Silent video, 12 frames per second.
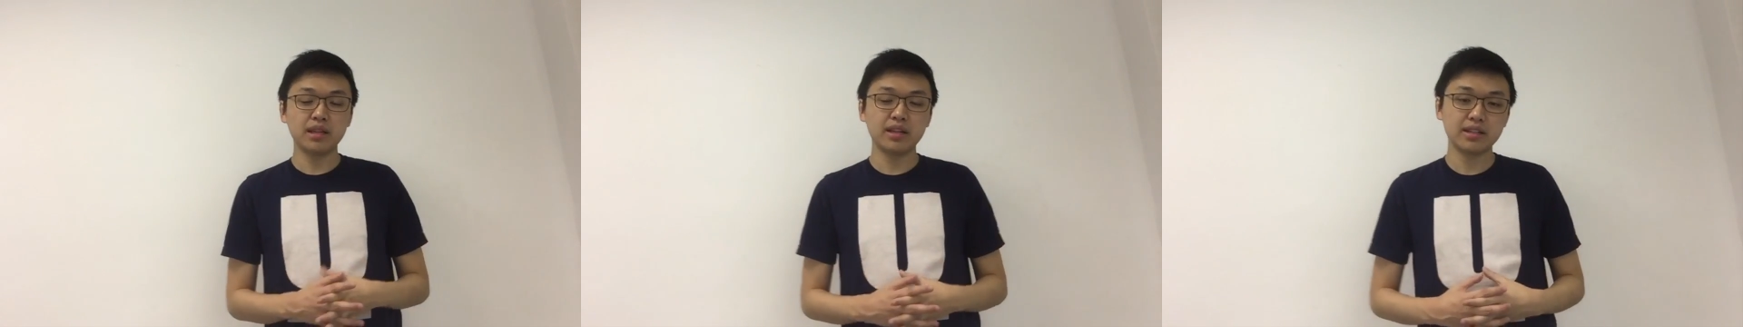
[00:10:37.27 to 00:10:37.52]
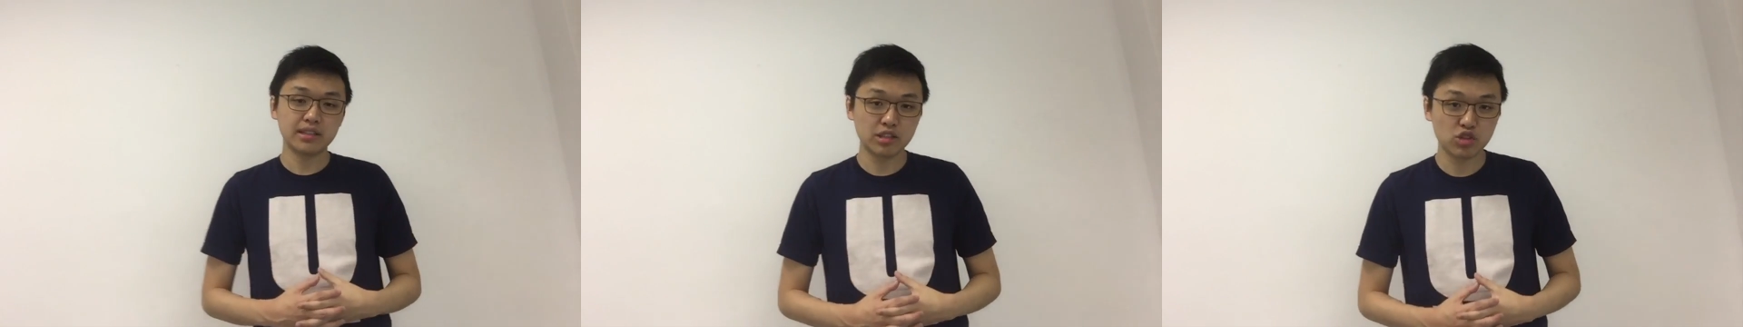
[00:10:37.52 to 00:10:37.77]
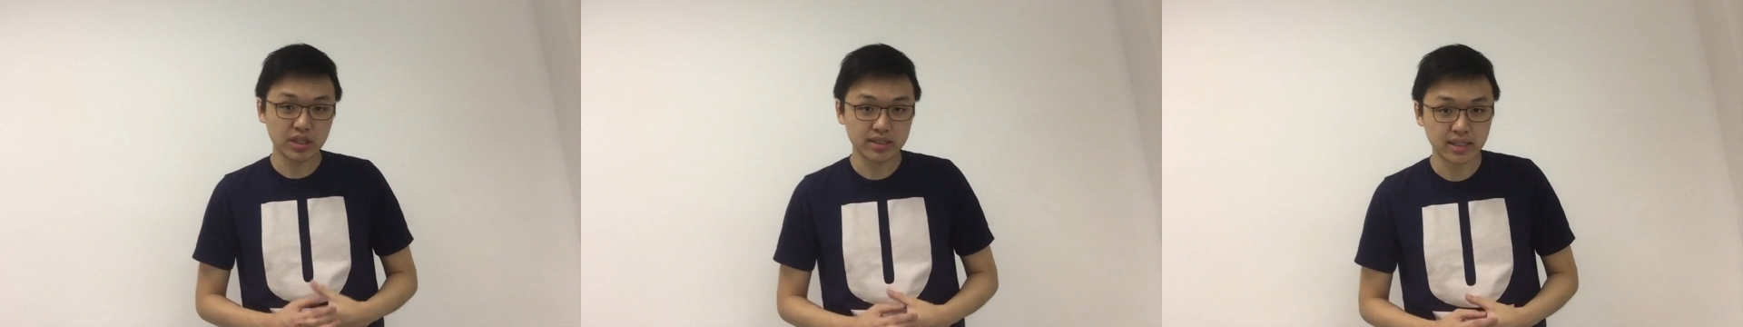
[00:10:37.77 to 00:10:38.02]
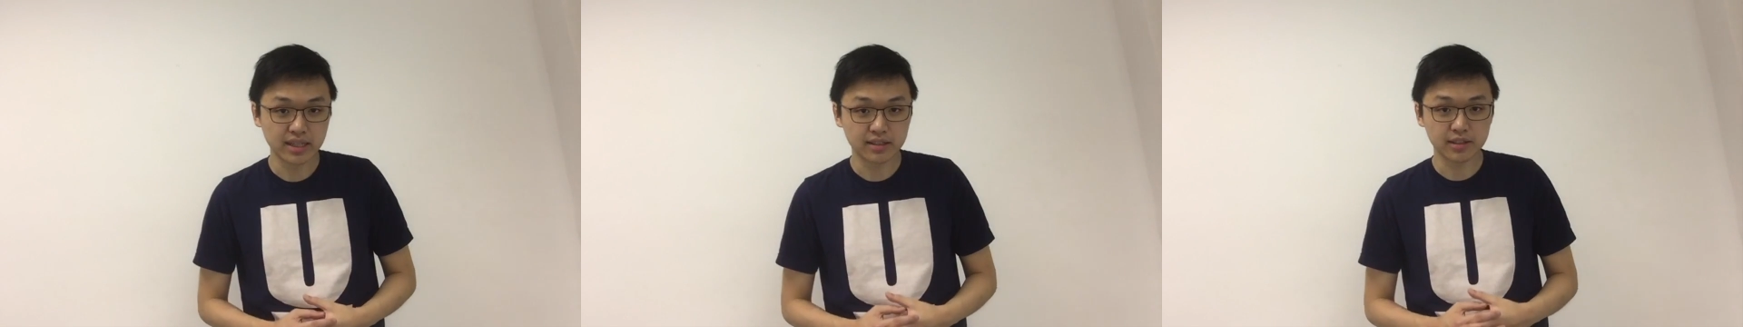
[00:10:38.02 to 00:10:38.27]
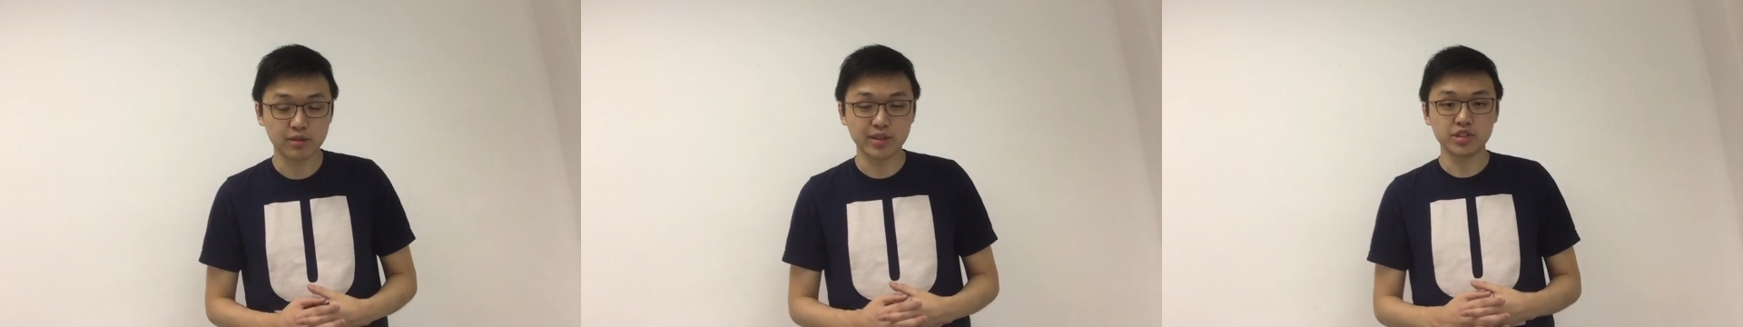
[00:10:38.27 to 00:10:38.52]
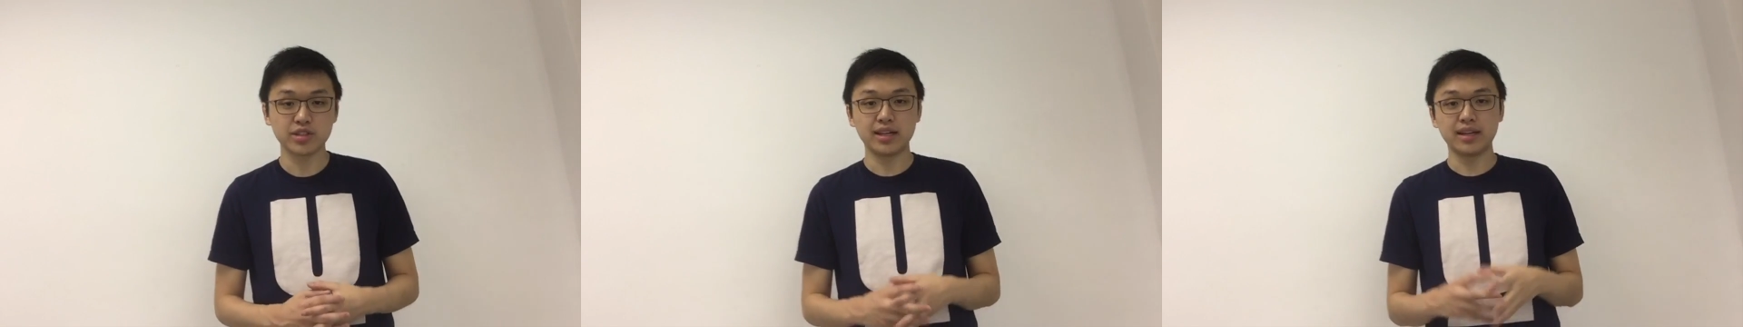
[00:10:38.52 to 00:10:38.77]
us address another
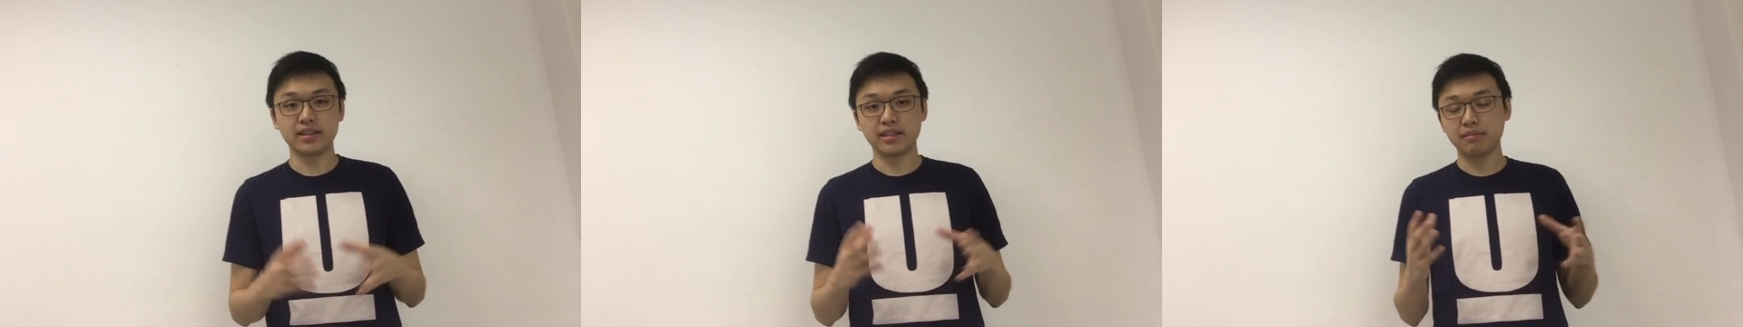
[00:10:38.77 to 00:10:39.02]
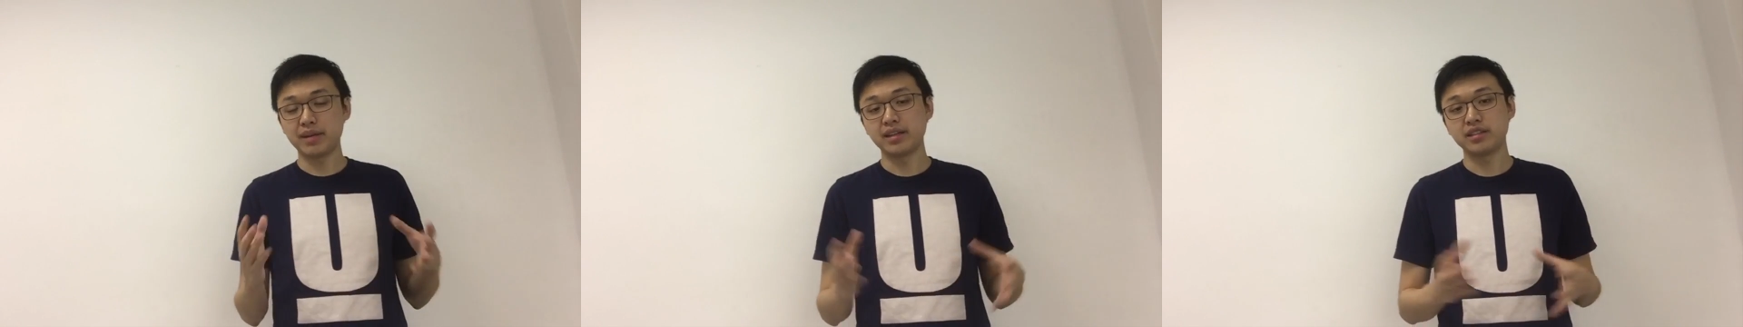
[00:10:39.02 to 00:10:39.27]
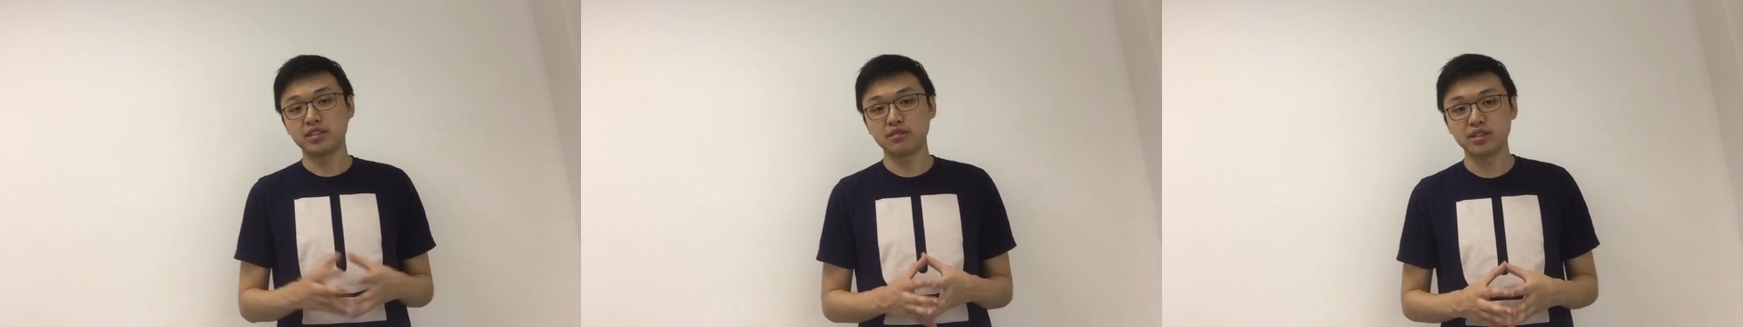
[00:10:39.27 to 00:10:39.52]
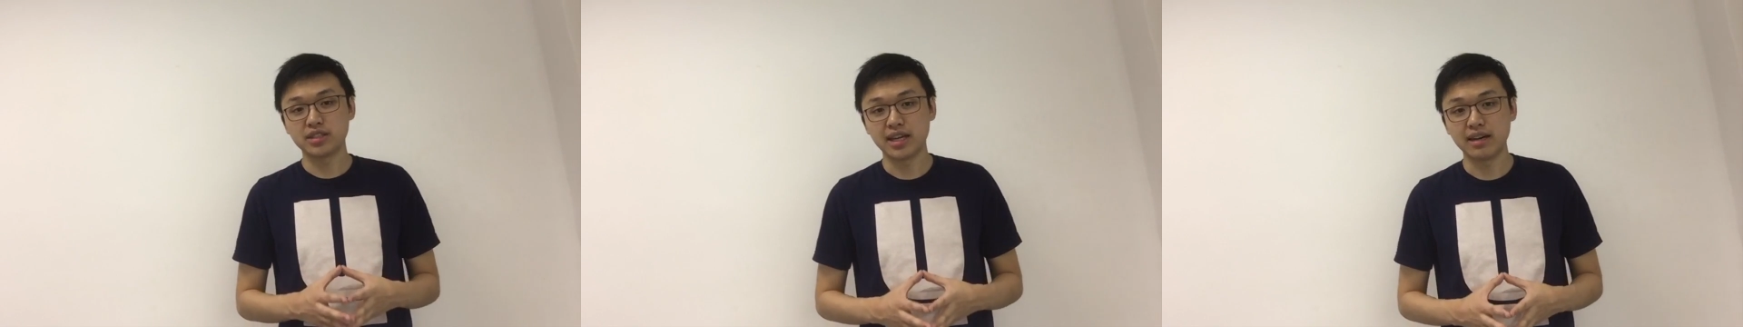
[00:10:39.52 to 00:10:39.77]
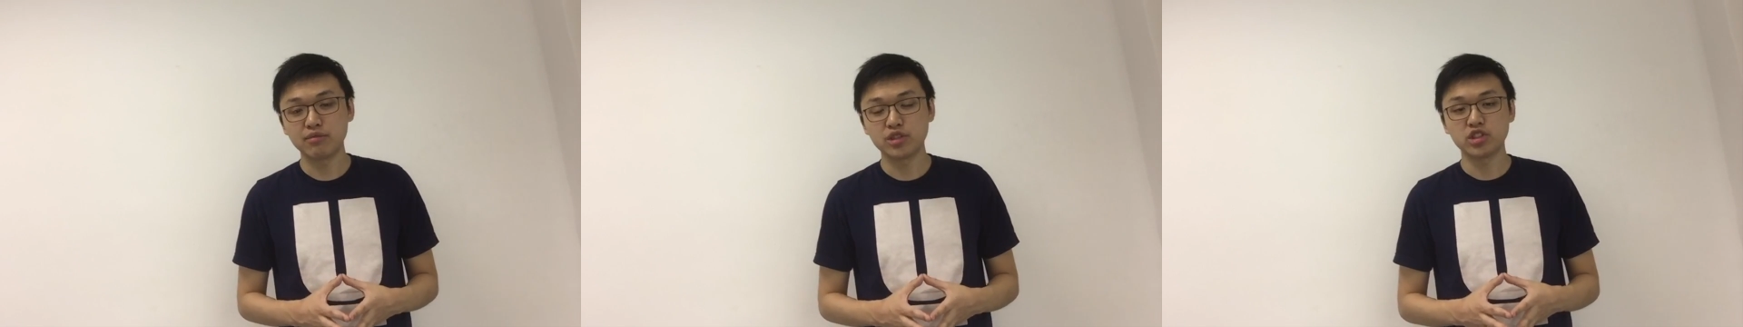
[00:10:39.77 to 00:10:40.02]
question that I think many students have,